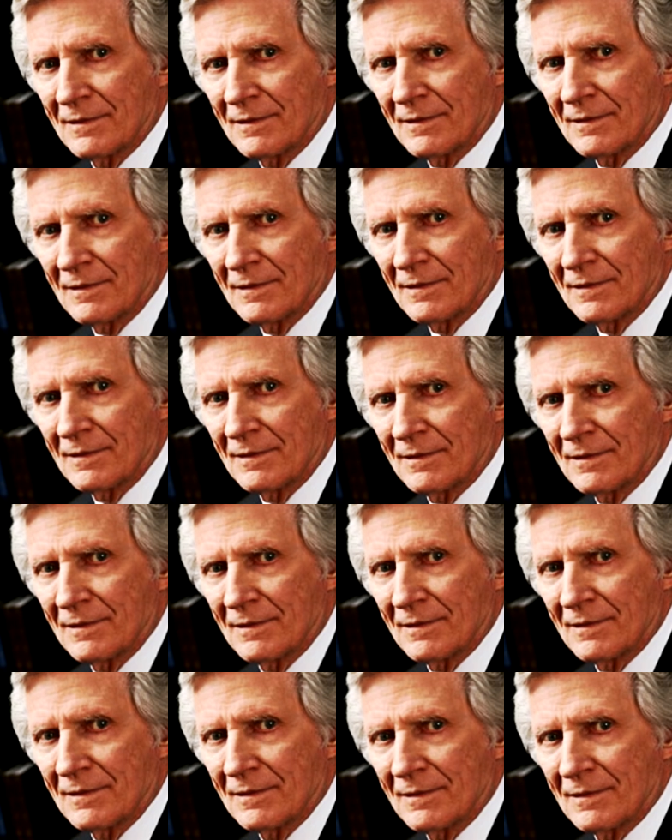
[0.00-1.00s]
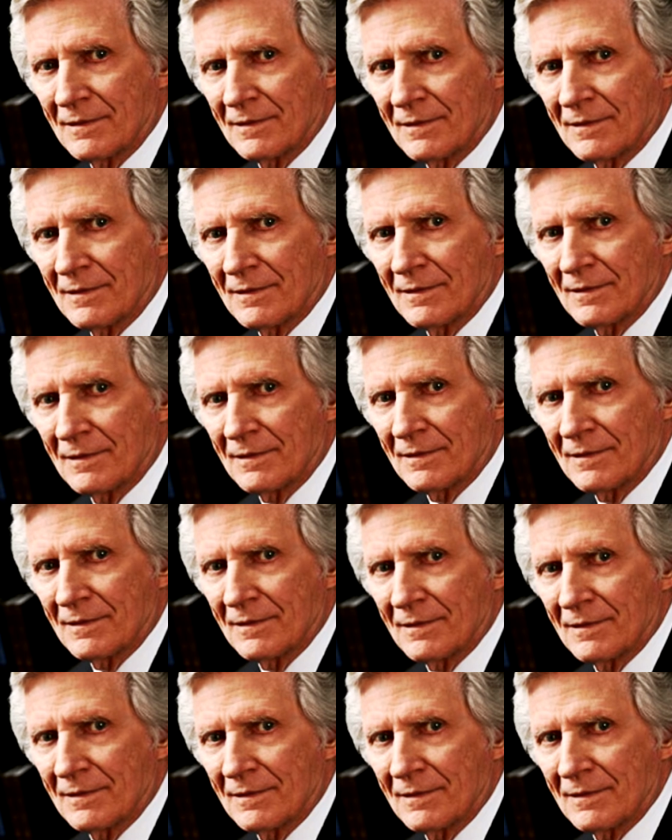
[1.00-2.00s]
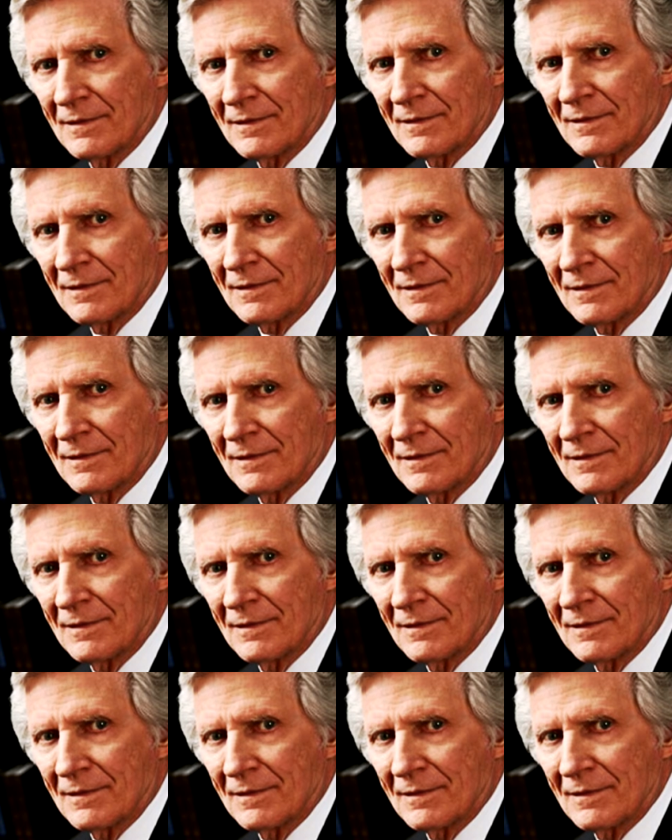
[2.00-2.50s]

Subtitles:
(no one is talking)